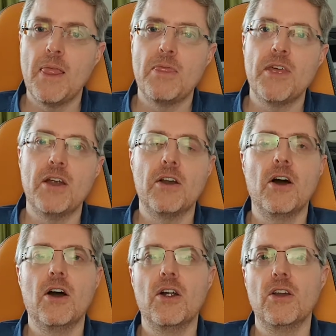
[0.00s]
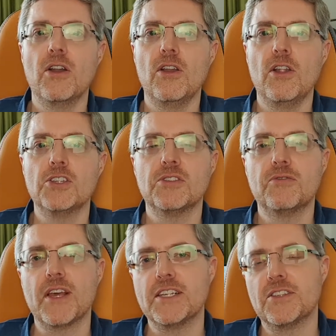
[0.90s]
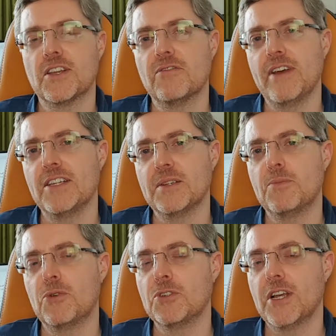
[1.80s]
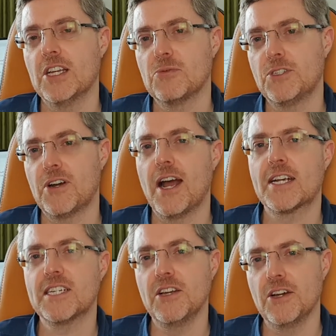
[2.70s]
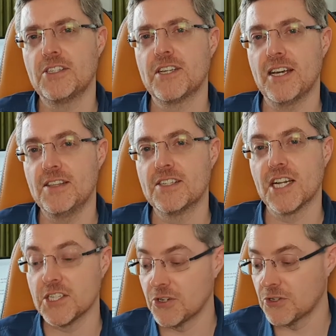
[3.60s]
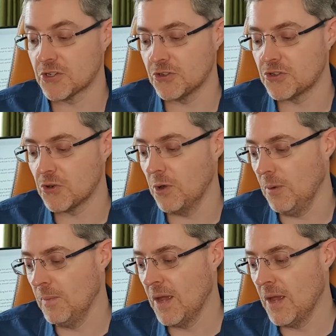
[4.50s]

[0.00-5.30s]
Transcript: there are lots of things in the conveyancing process which are actually outside the solicitor's control.